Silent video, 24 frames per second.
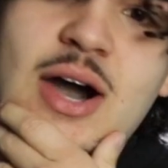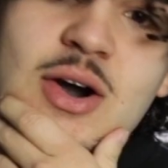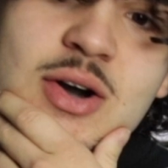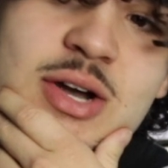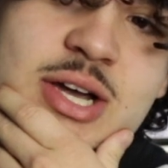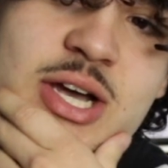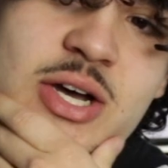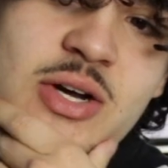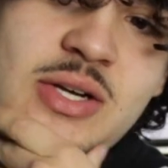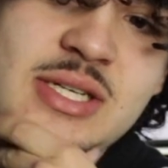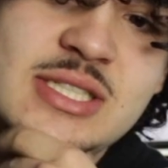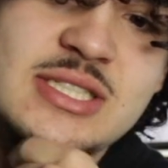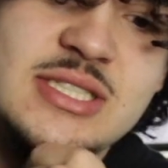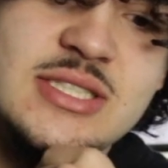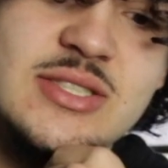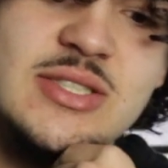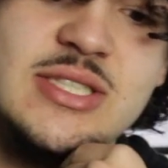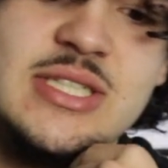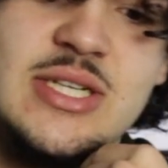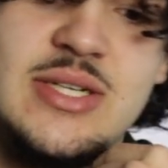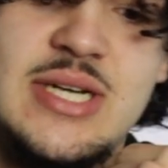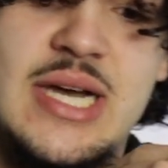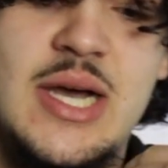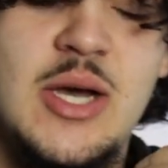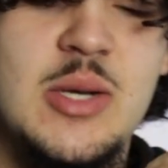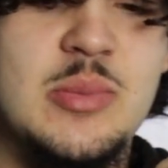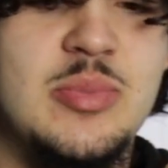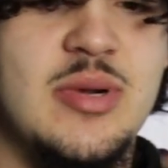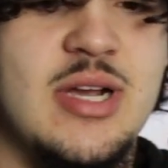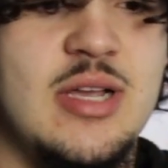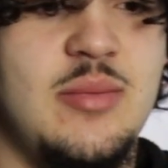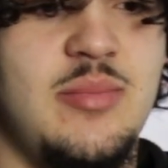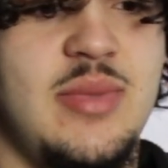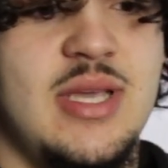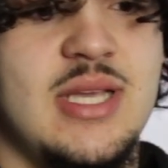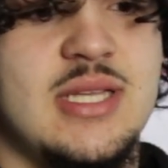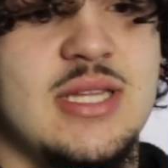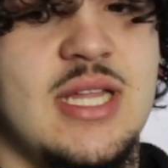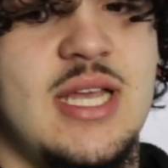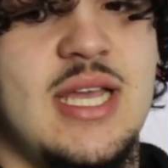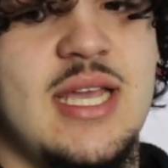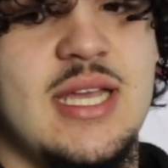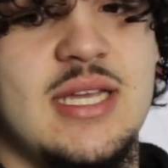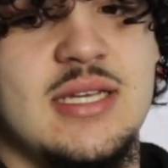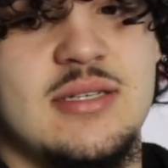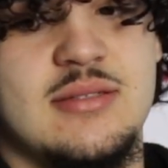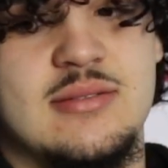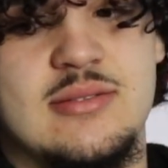I would go in the studio. I would probably make
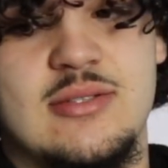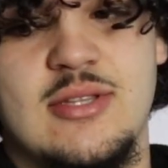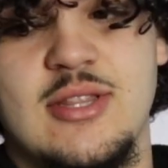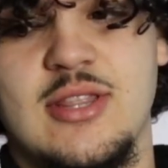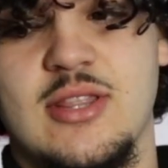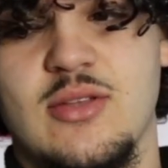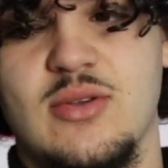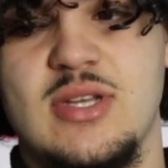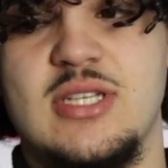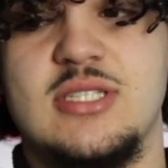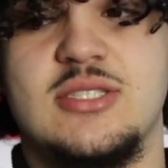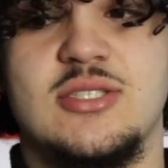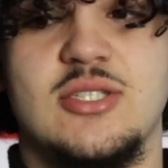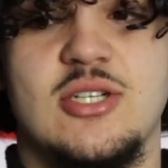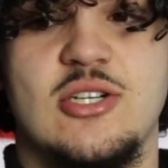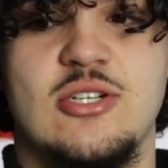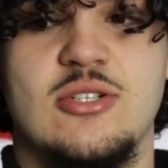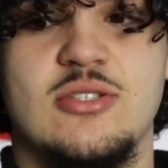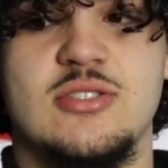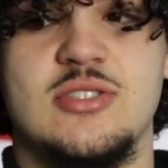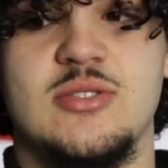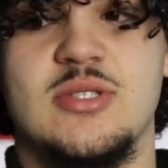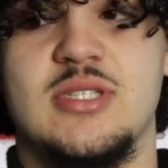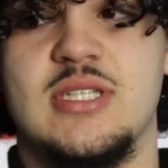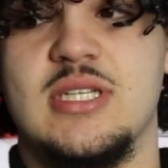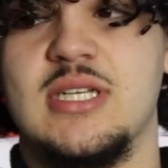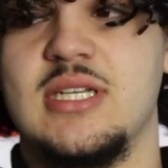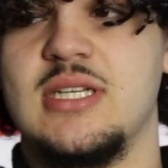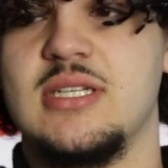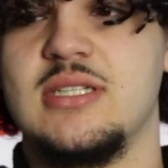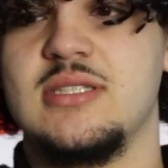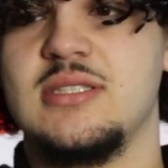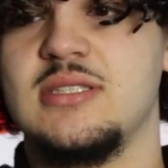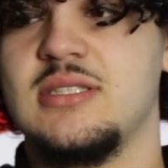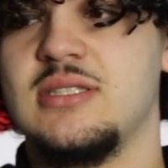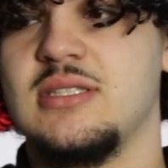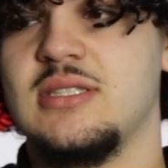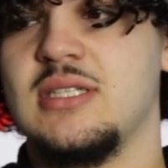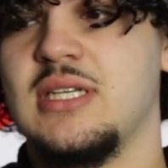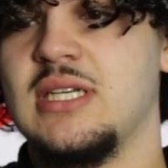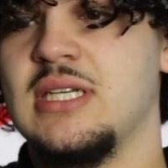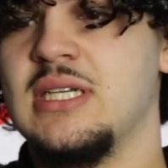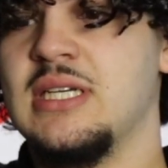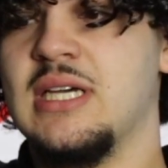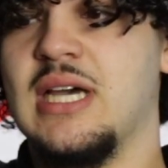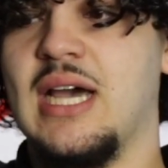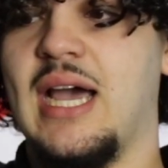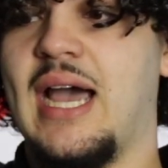like 3 songs within
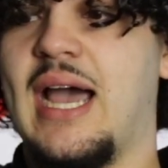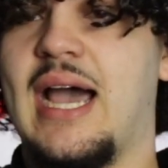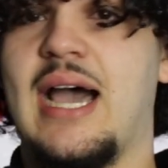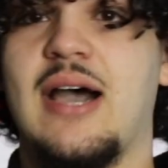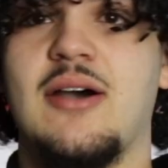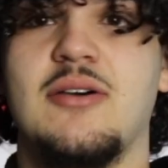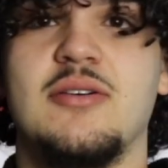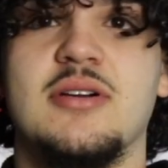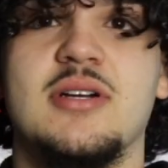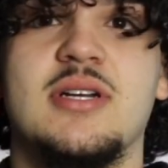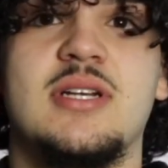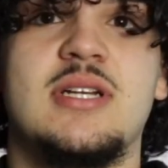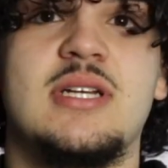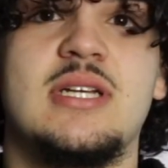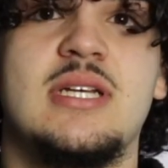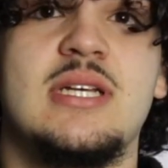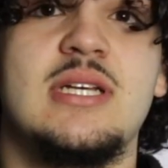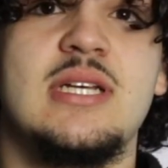an hour.